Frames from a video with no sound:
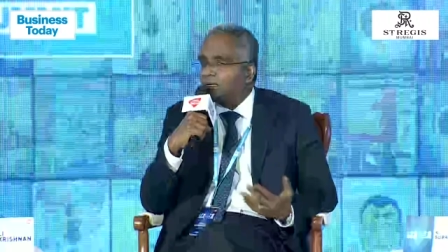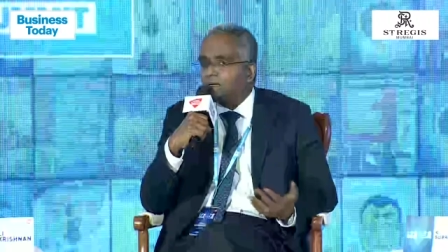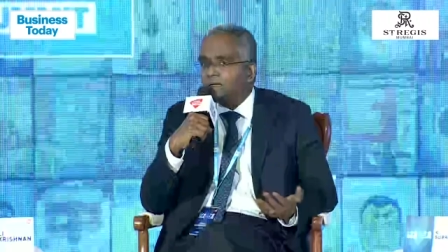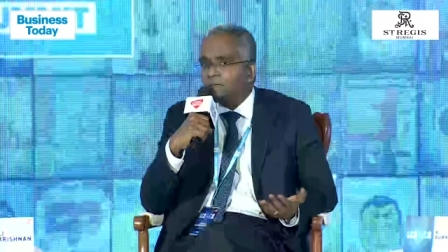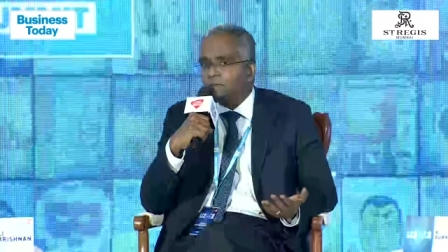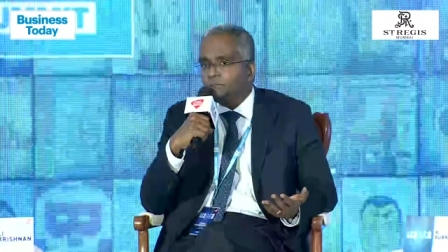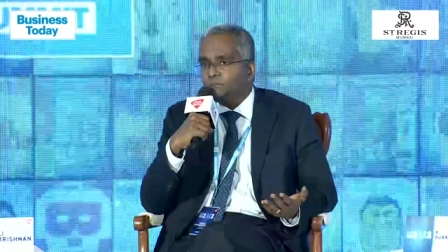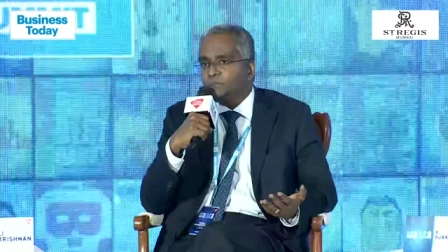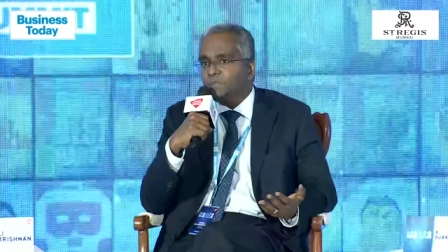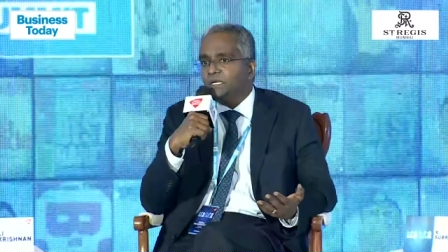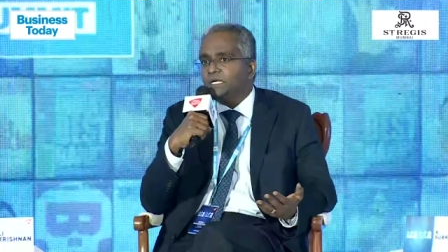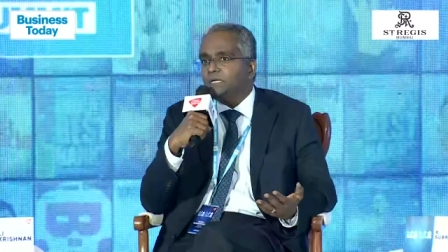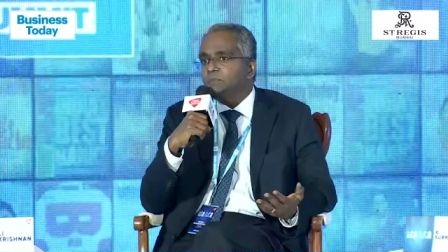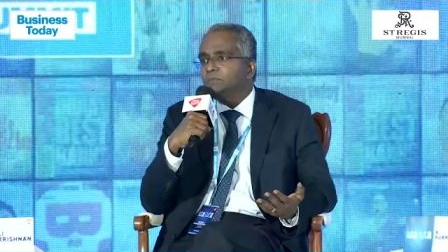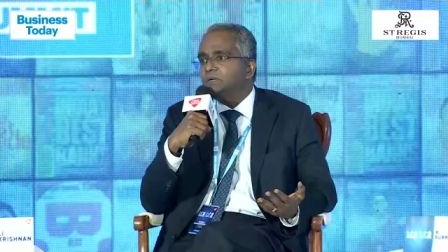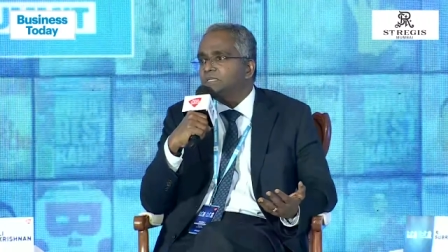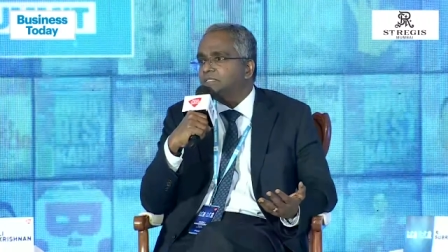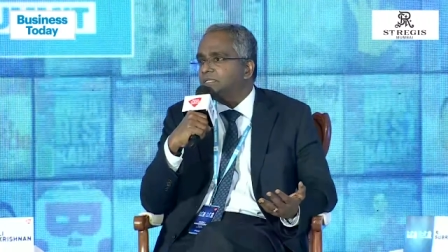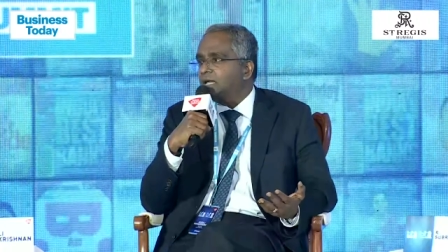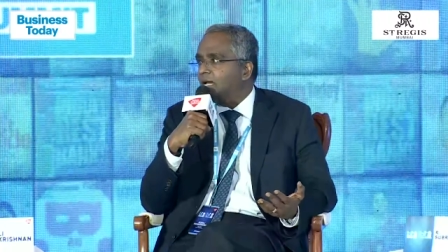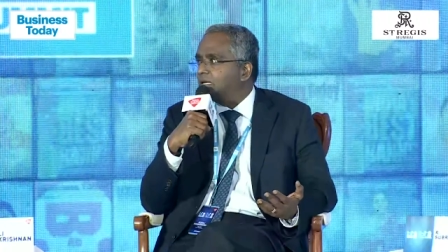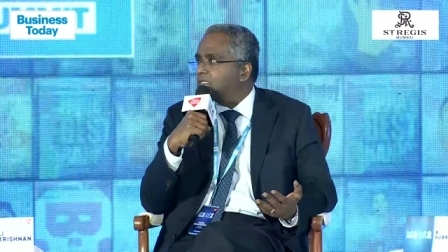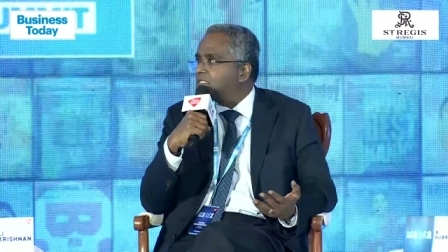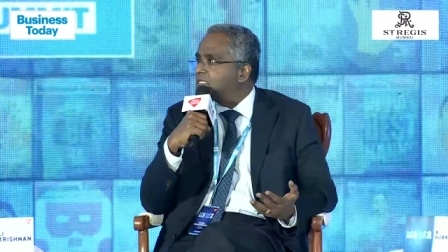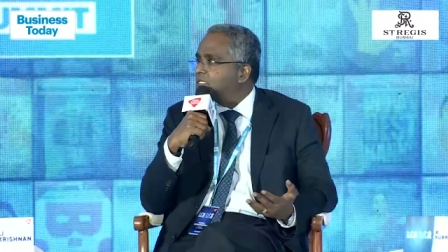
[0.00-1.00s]
can pretty
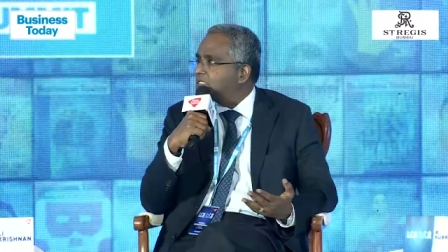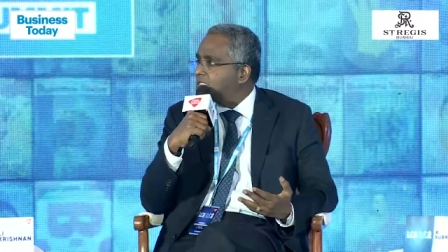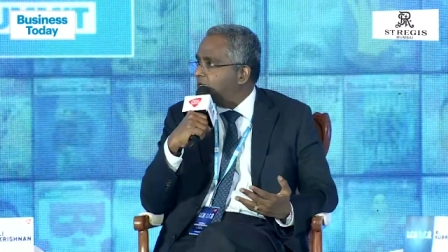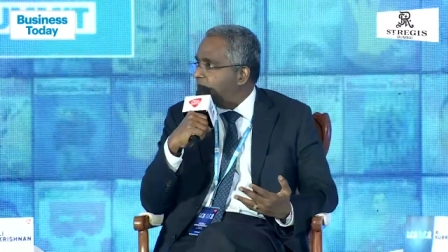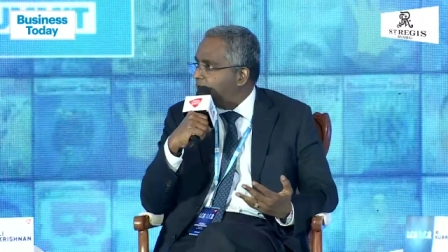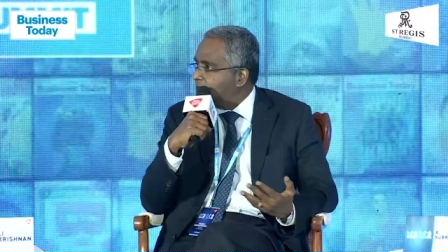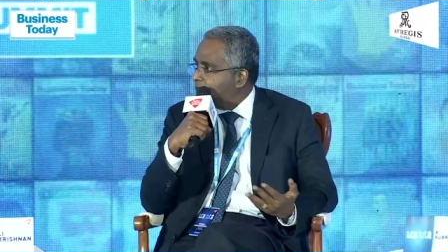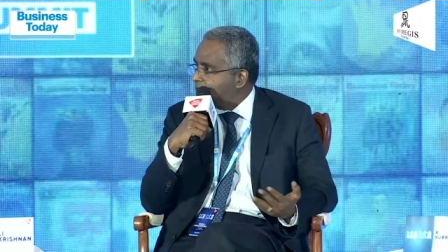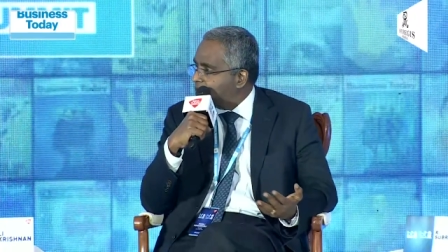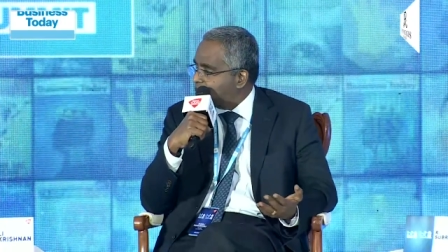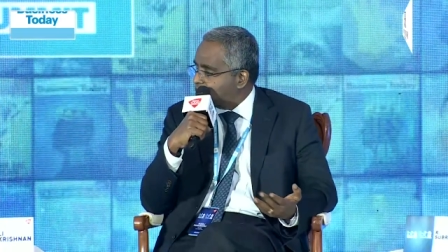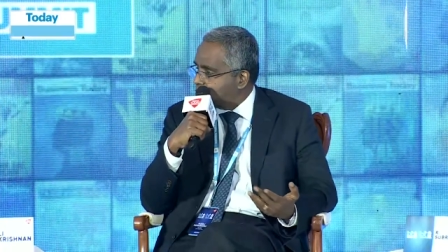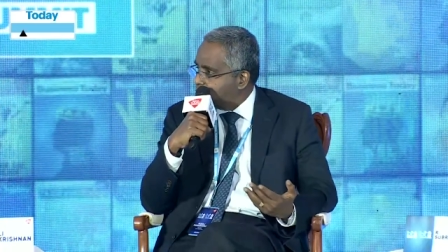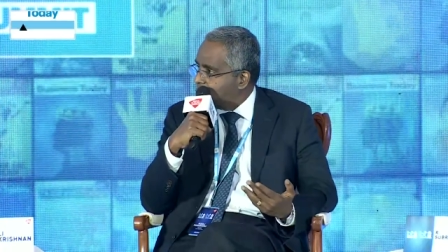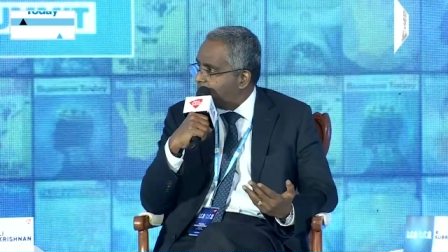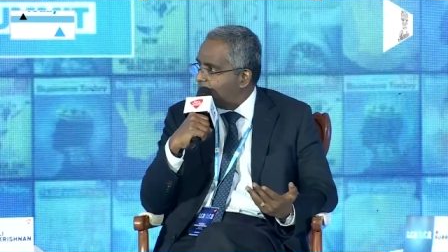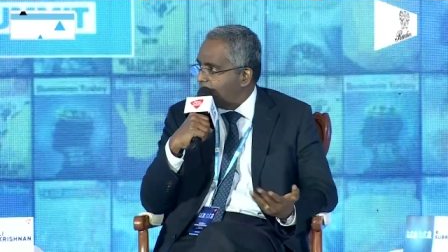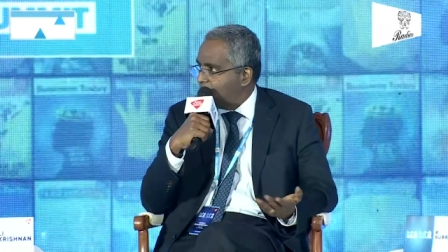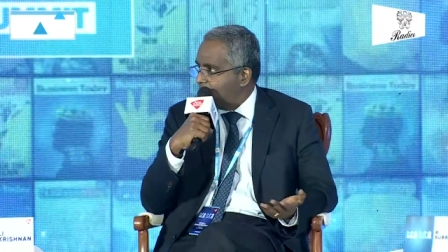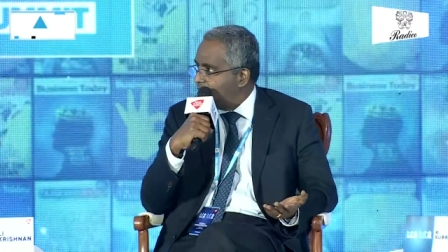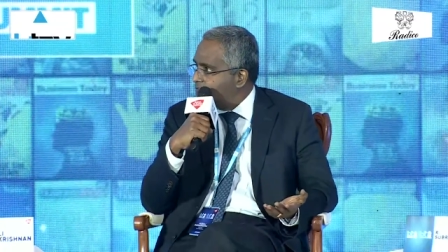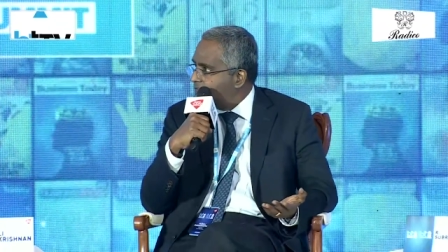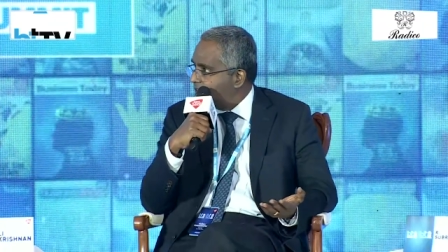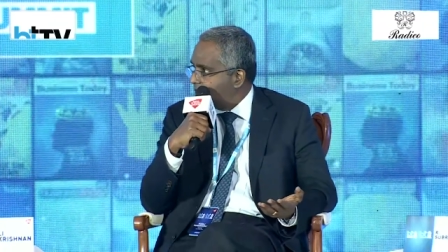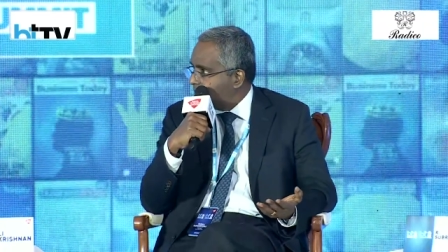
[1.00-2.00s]
much access any customer
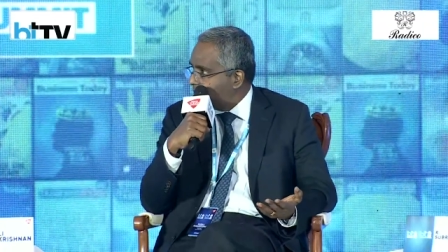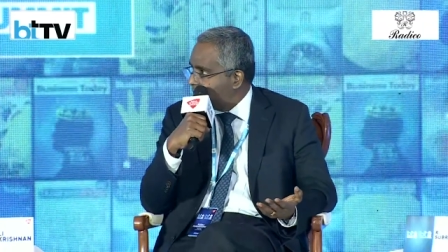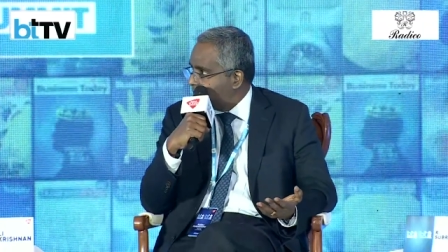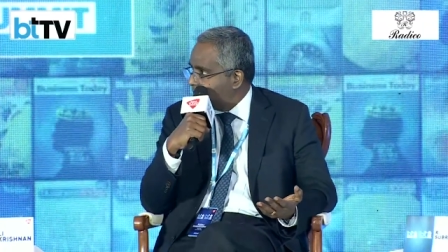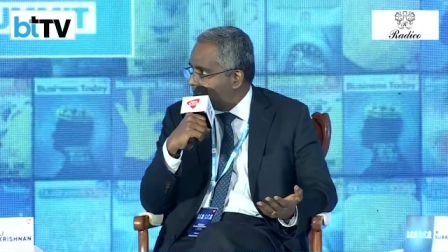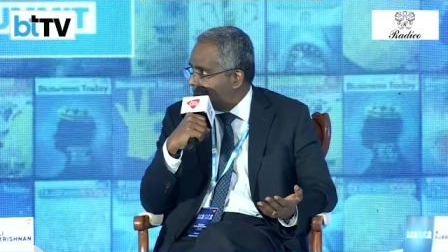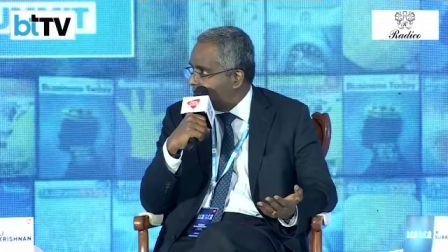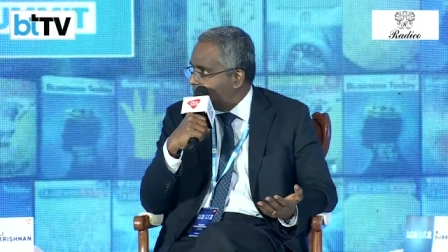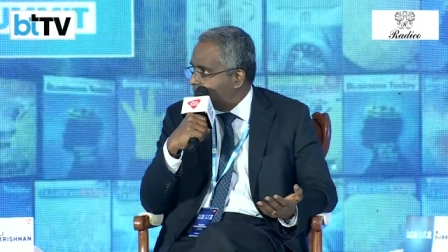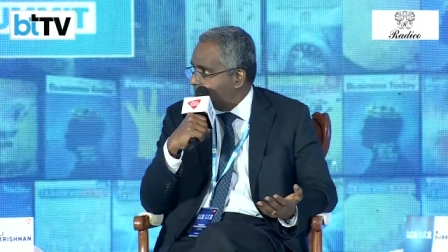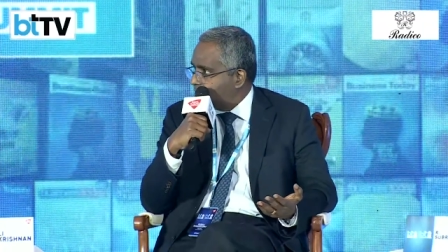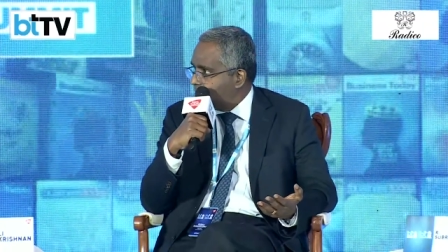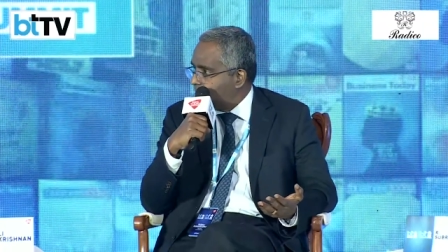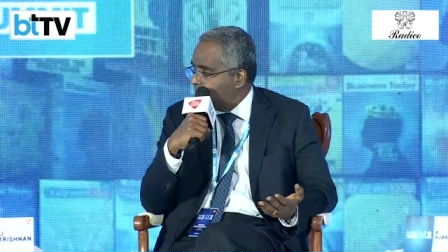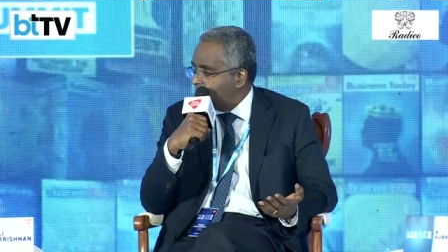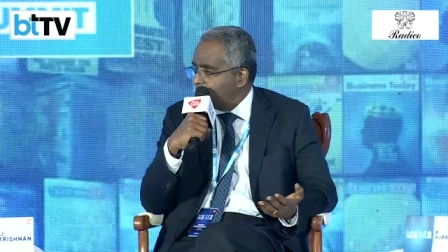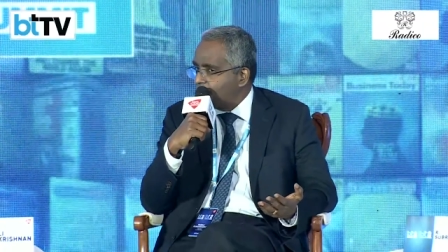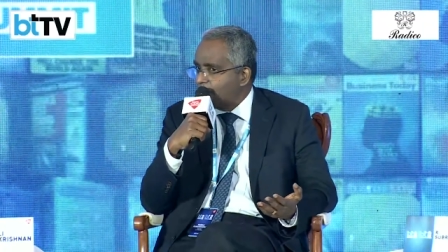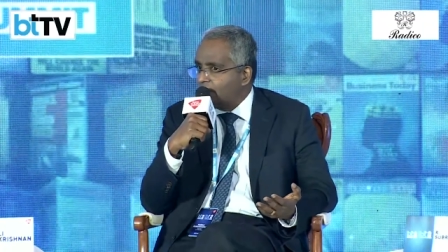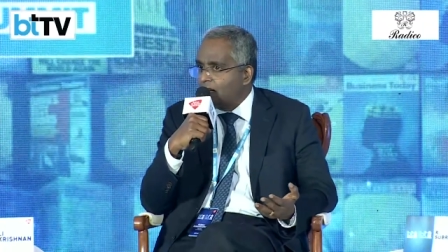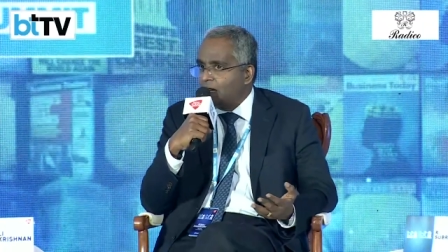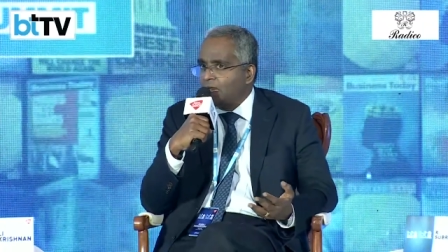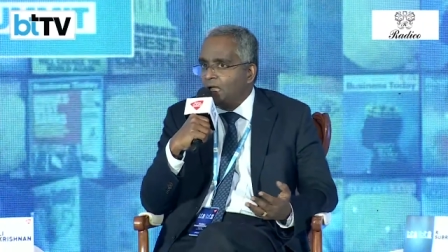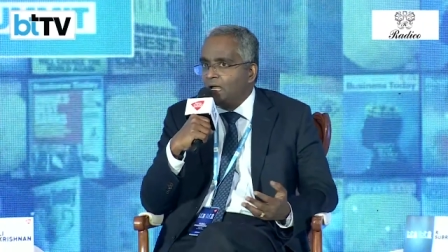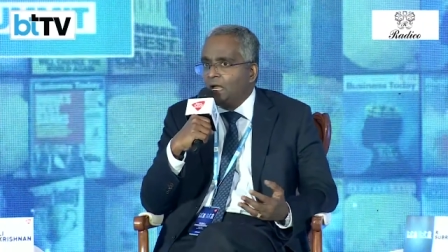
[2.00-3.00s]
anywhere in the country.
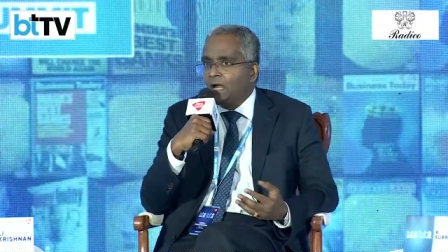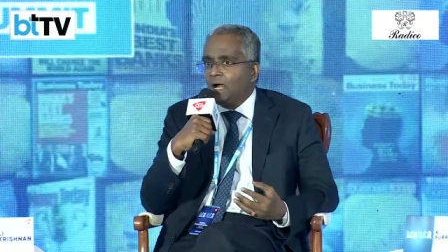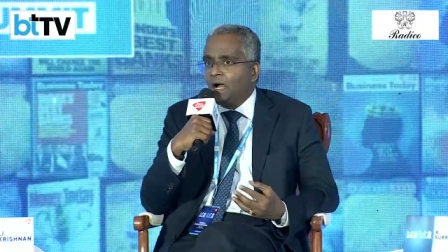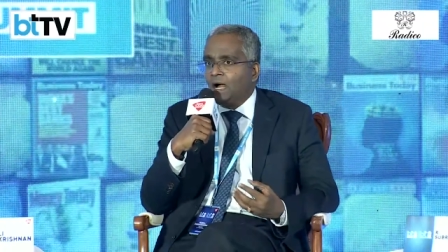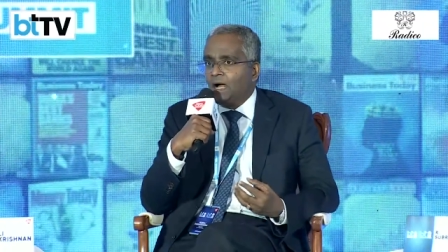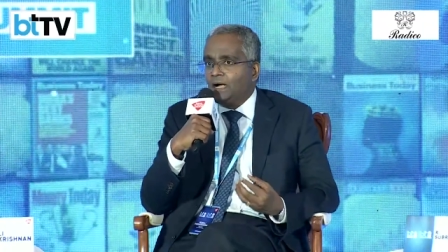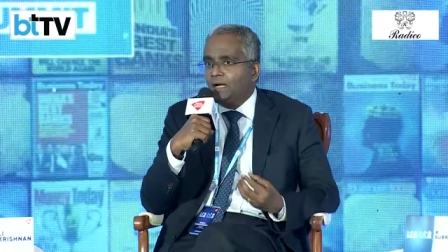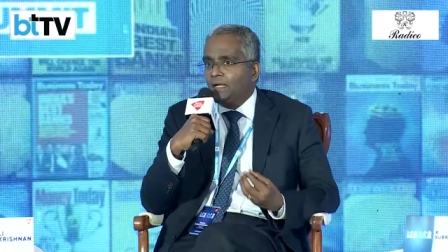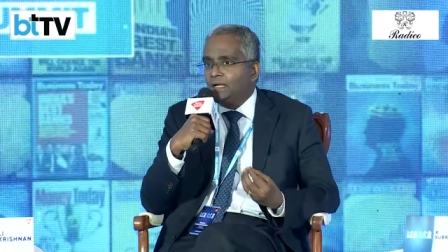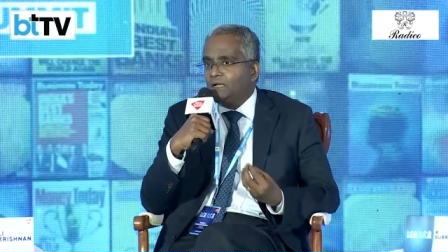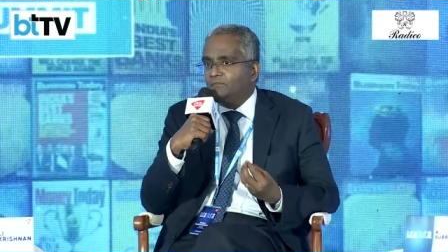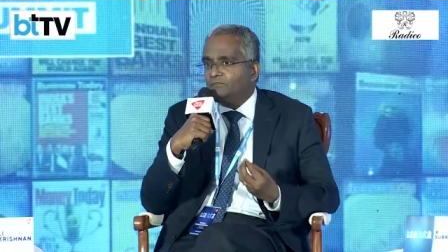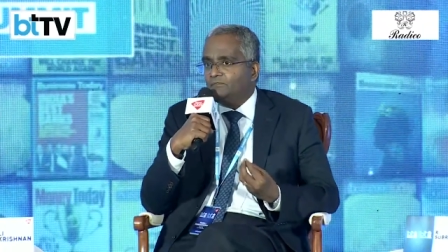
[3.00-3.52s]
And